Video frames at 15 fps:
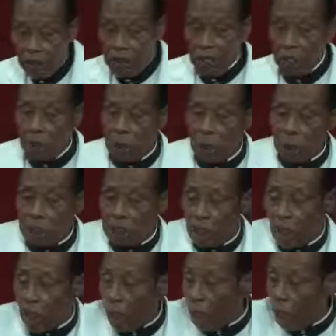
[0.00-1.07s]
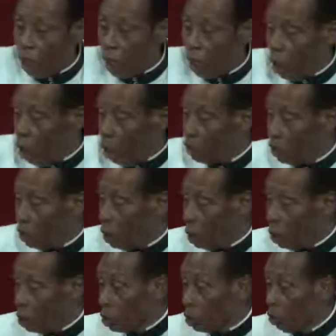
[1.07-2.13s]
they choose all the
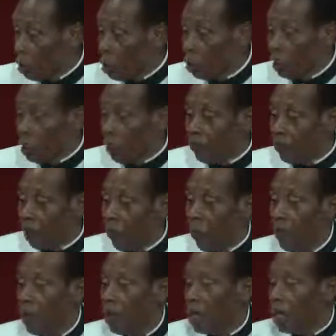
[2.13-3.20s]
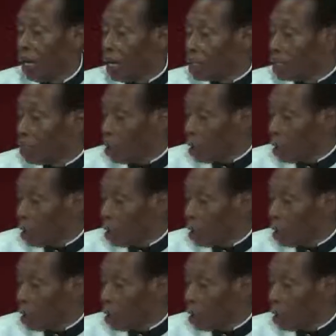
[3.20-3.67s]
old women who never, uh,